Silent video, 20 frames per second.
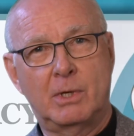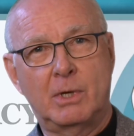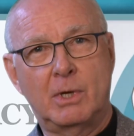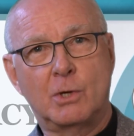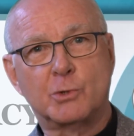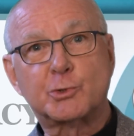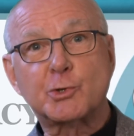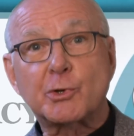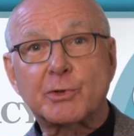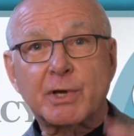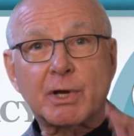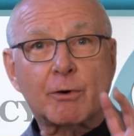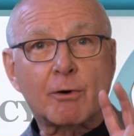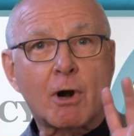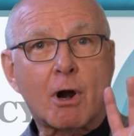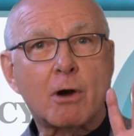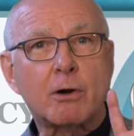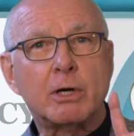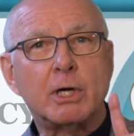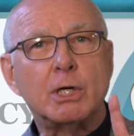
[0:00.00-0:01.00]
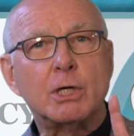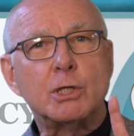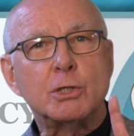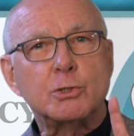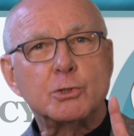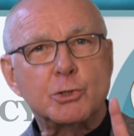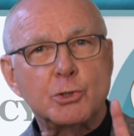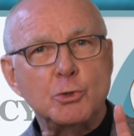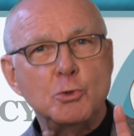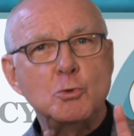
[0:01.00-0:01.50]
So there are
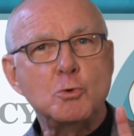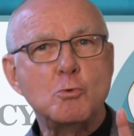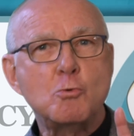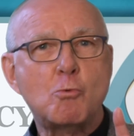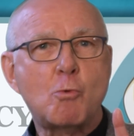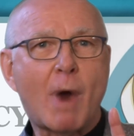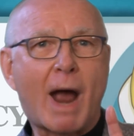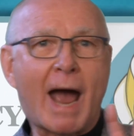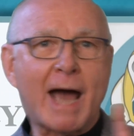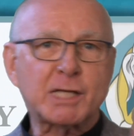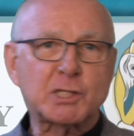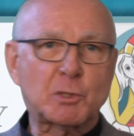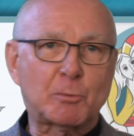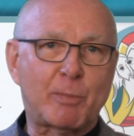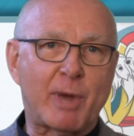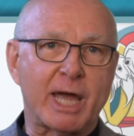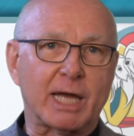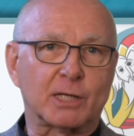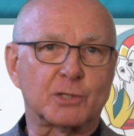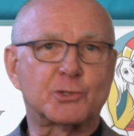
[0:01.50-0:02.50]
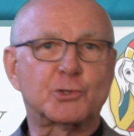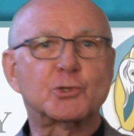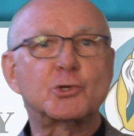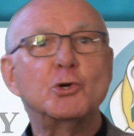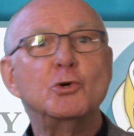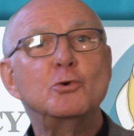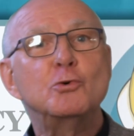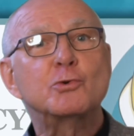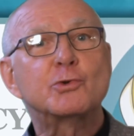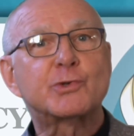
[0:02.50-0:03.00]
two aspects,
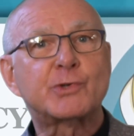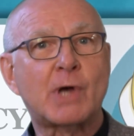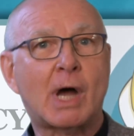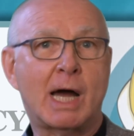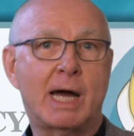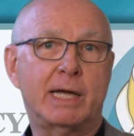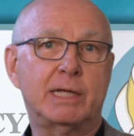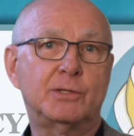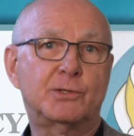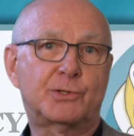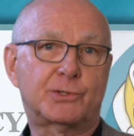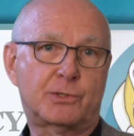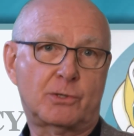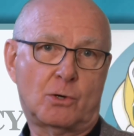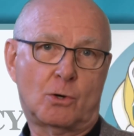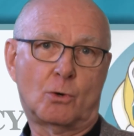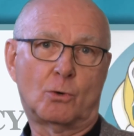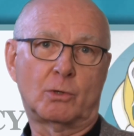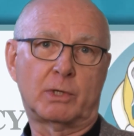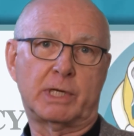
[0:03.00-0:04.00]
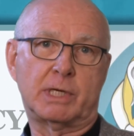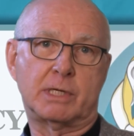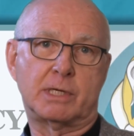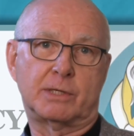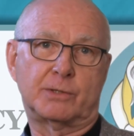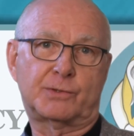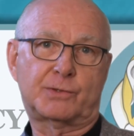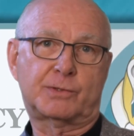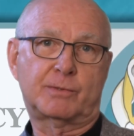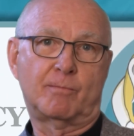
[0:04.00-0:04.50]
two sides to
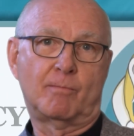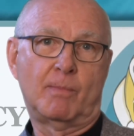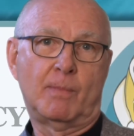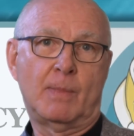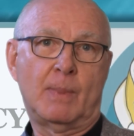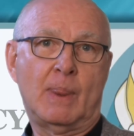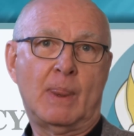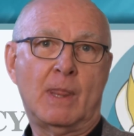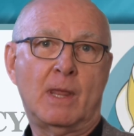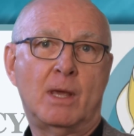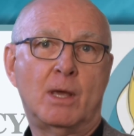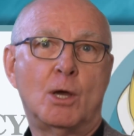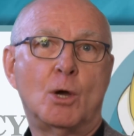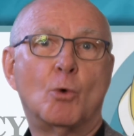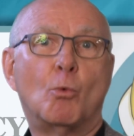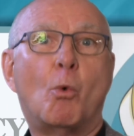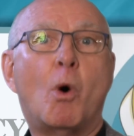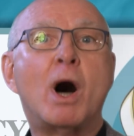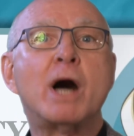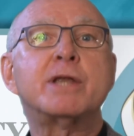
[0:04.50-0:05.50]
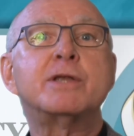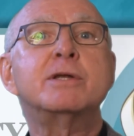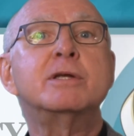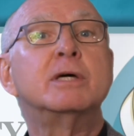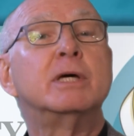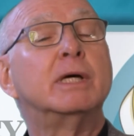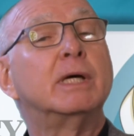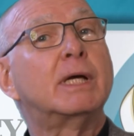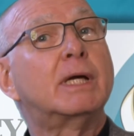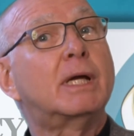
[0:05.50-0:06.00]
holiness. One
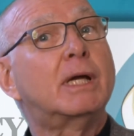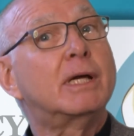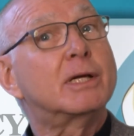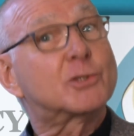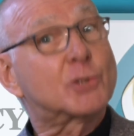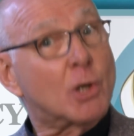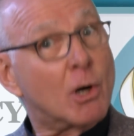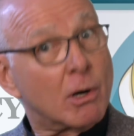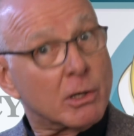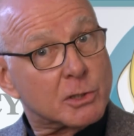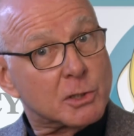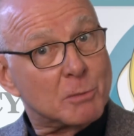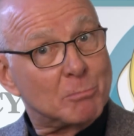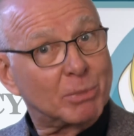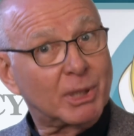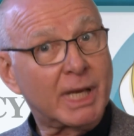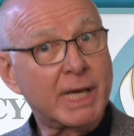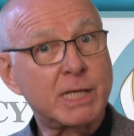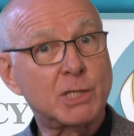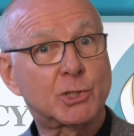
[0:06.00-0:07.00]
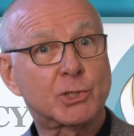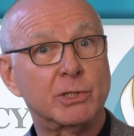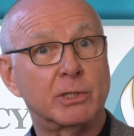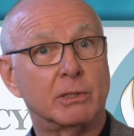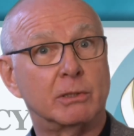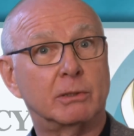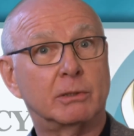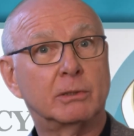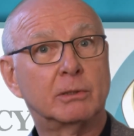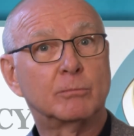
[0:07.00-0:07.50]
is
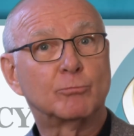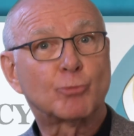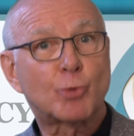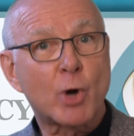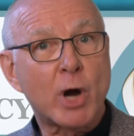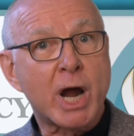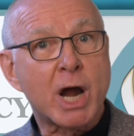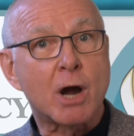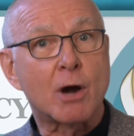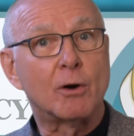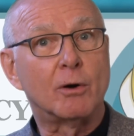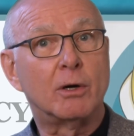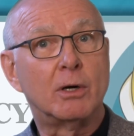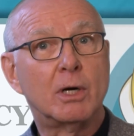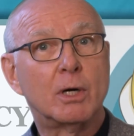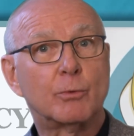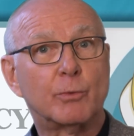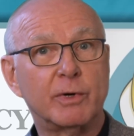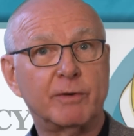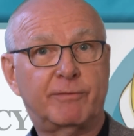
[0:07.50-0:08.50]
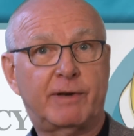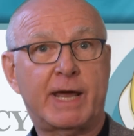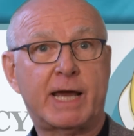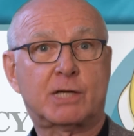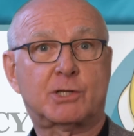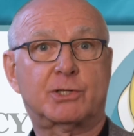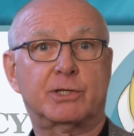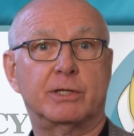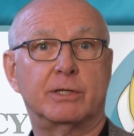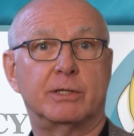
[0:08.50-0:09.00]
contemplation, prayer,
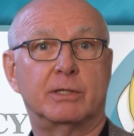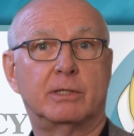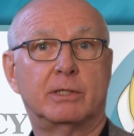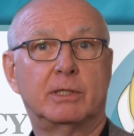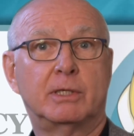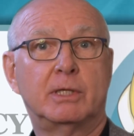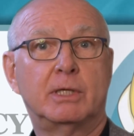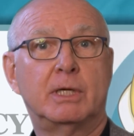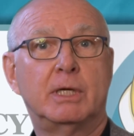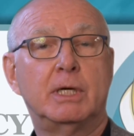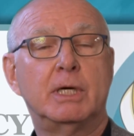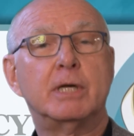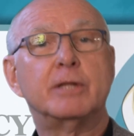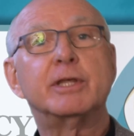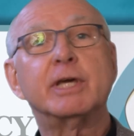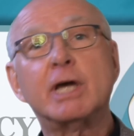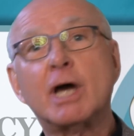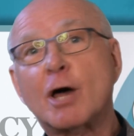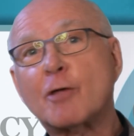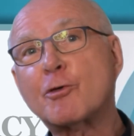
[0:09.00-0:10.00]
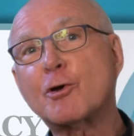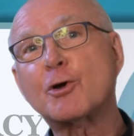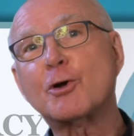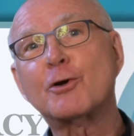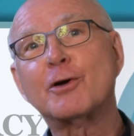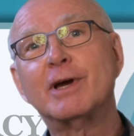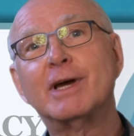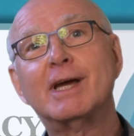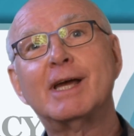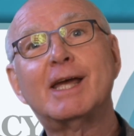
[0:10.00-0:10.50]
reflection. The
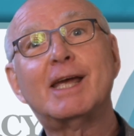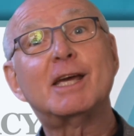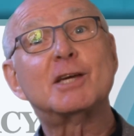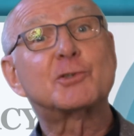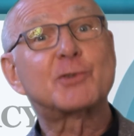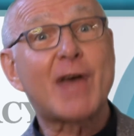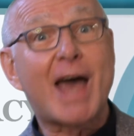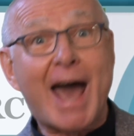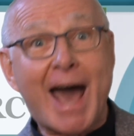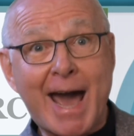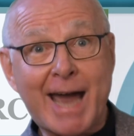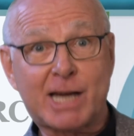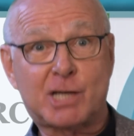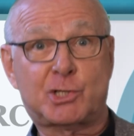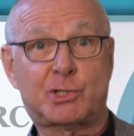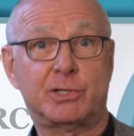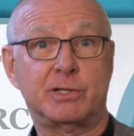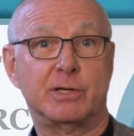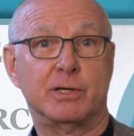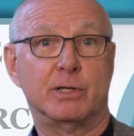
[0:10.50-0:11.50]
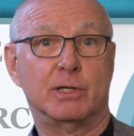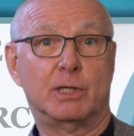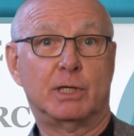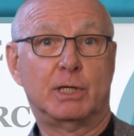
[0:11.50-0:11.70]
other is action,